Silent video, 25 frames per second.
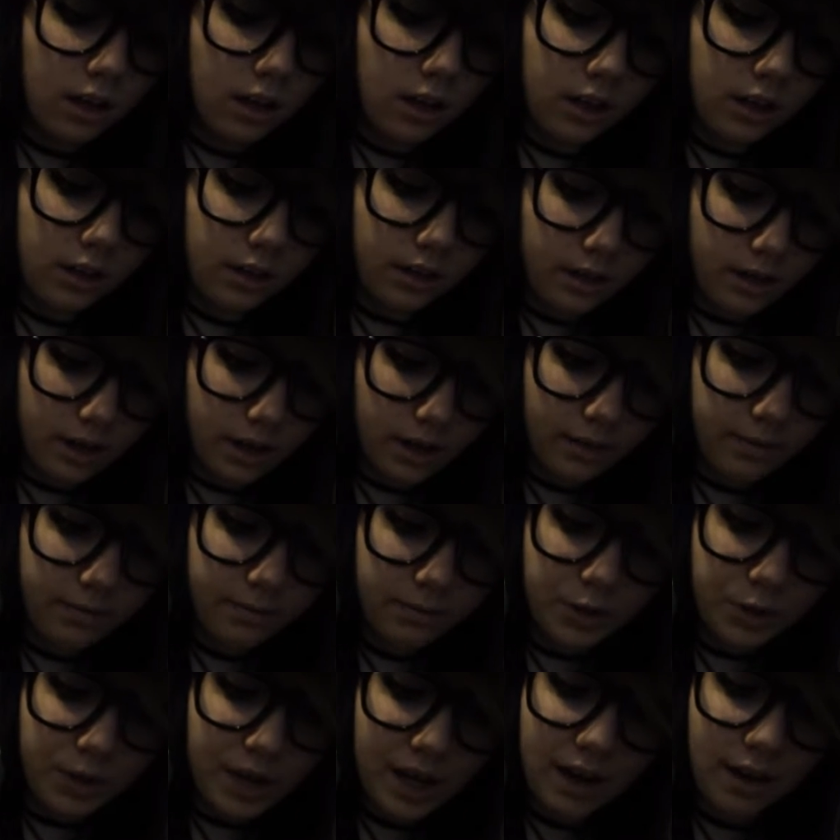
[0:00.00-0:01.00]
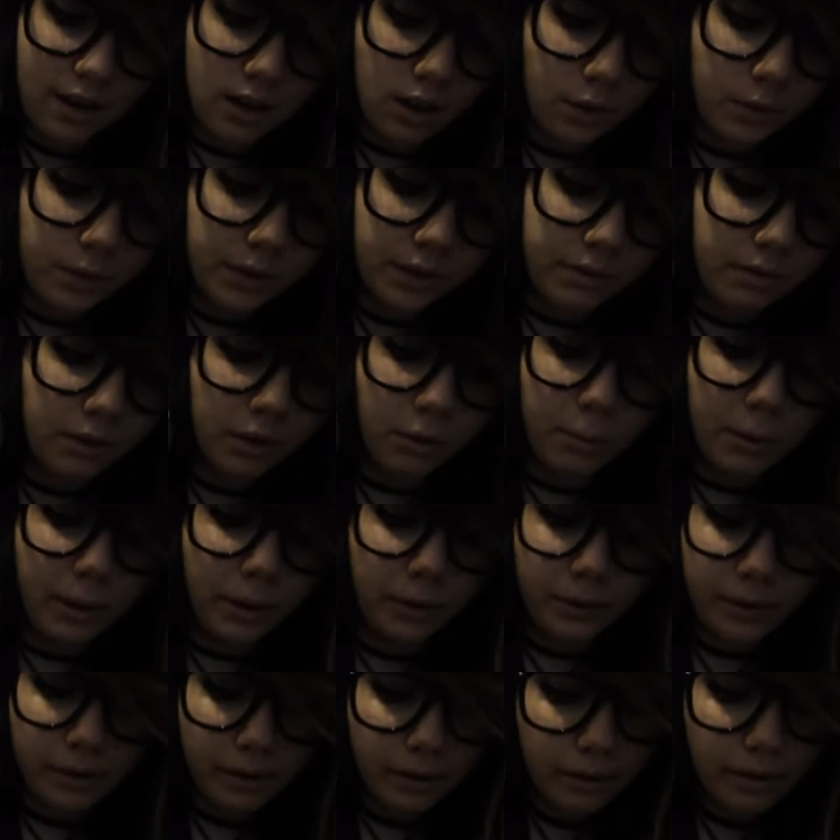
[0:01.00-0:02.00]
And yeah, you can't go in the little
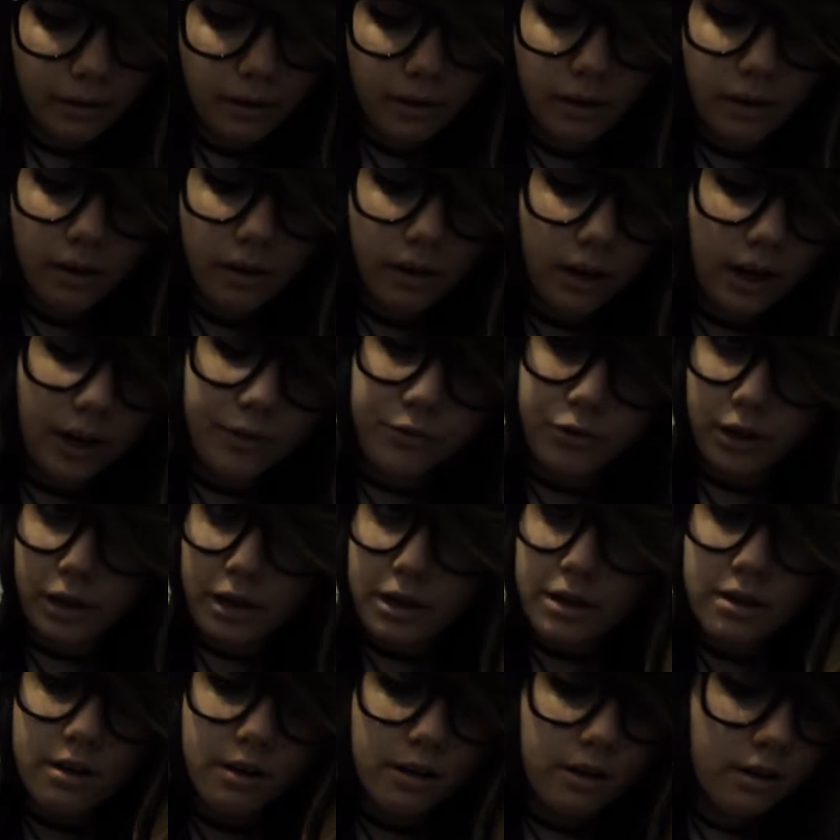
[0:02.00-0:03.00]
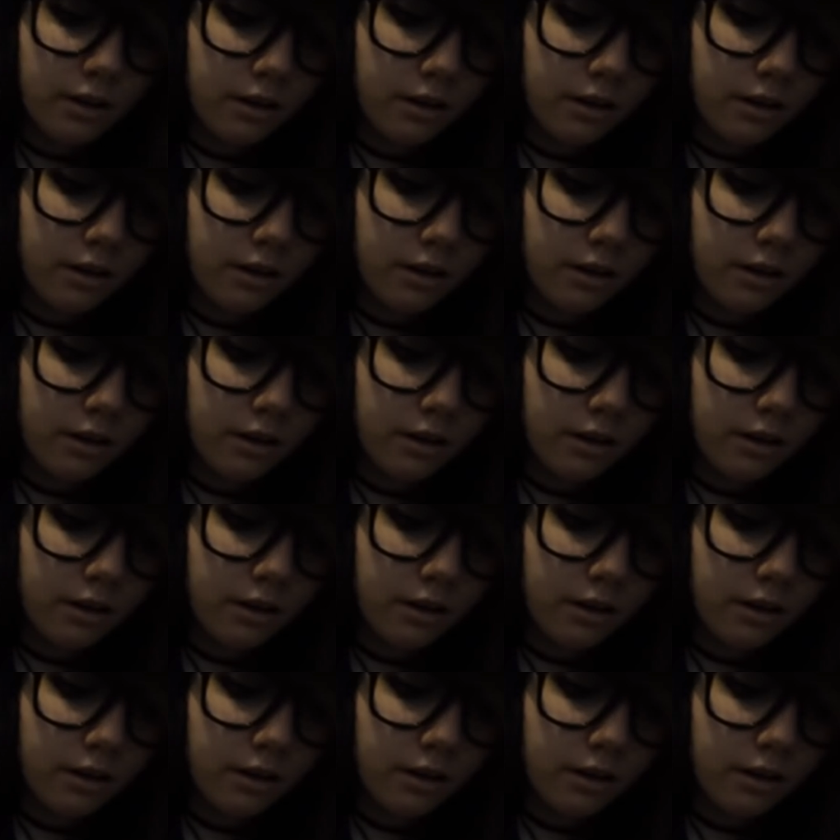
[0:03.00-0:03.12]
building. I've tried.